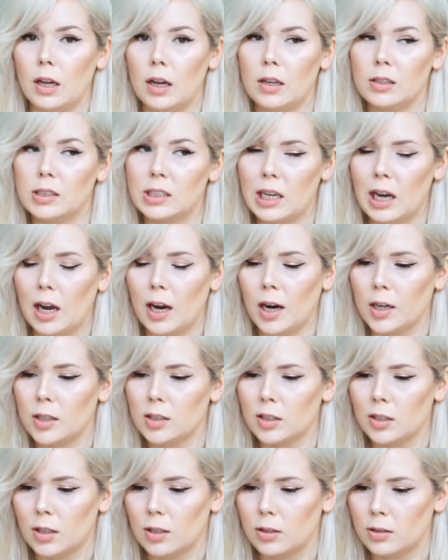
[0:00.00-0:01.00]
it adds
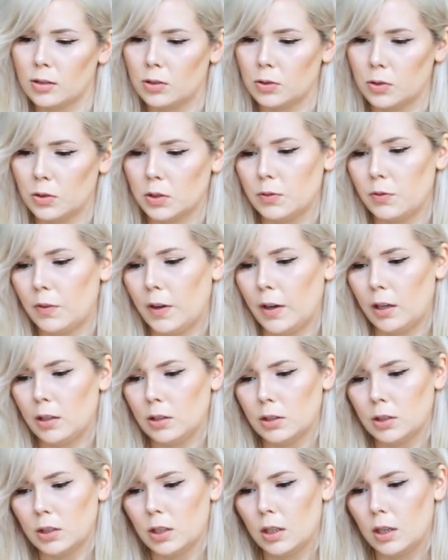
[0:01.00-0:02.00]
character to his
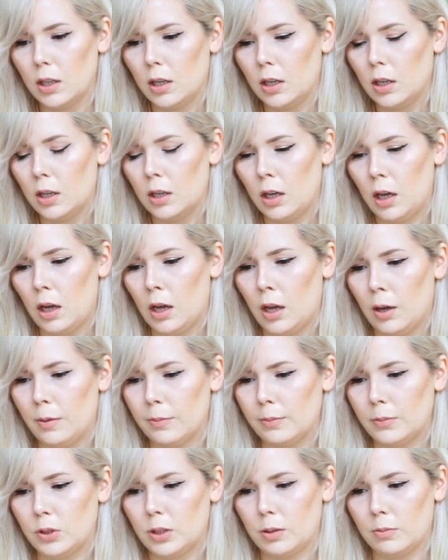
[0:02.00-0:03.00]
face.
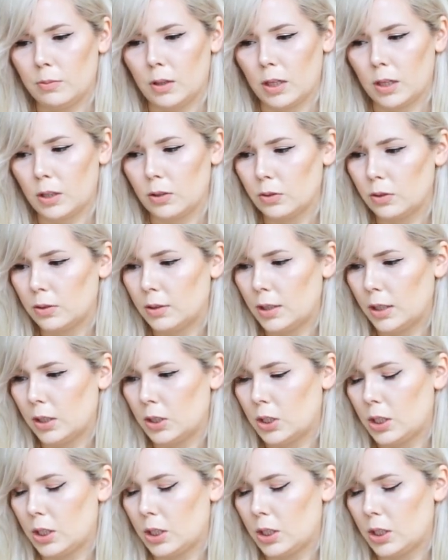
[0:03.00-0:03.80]
So I'm not going to touch